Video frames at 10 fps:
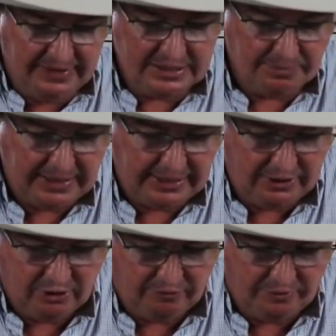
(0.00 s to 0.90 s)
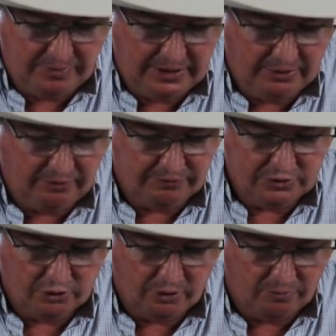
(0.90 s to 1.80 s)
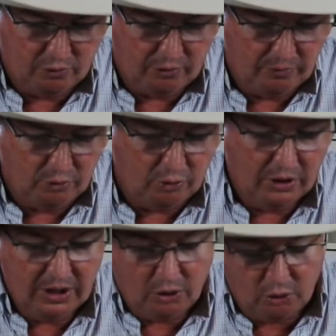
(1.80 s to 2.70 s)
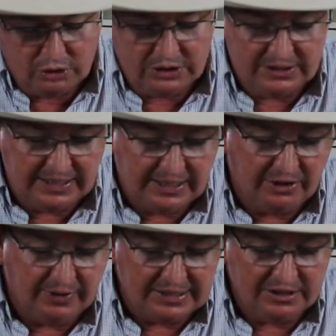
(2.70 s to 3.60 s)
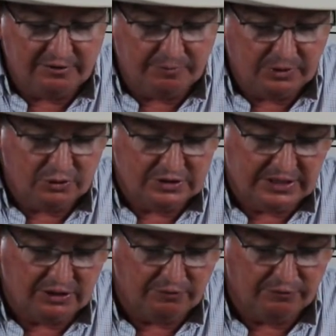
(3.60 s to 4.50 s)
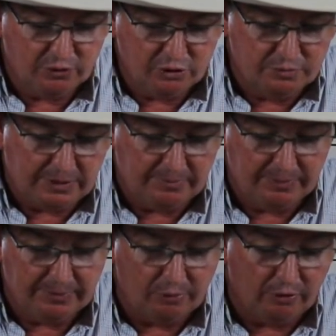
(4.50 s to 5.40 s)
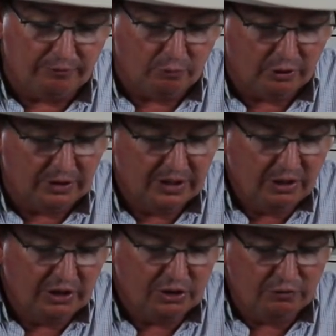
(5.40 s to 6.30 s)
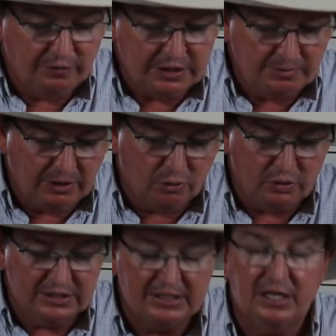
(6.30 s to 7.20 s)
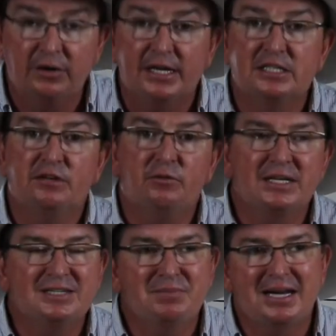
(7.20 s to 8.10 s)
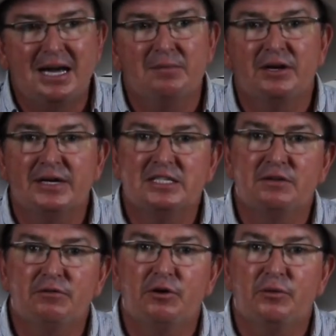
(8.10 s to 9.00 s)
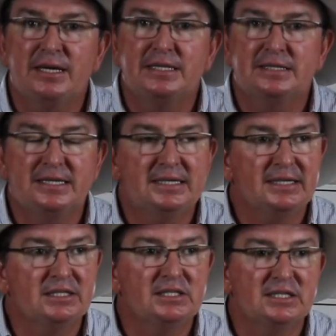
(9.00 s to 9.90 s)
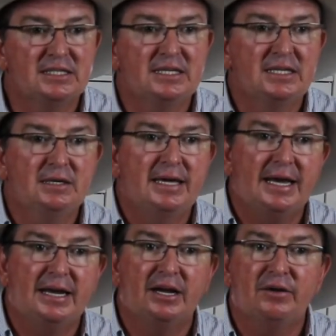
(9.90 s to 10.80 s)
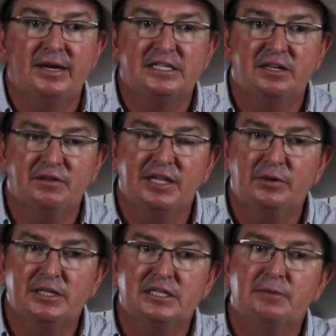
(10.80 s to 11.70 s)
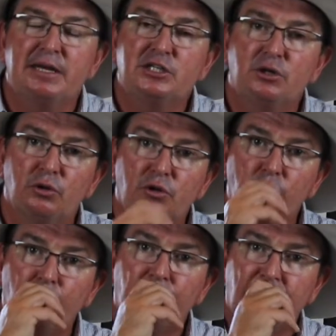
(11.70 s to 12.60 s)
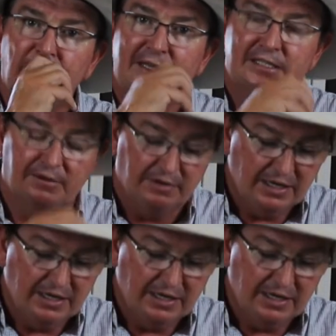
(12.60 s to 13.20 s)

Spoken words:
there's a packet of them here. I've still got more and more. Horses get aggressive because they're confused. People often want, can you fix my horse? He's aggressive. Well, he's become aggressive for a reason. He didn't just get aggressive, and there isn't a magical cure for aggressive.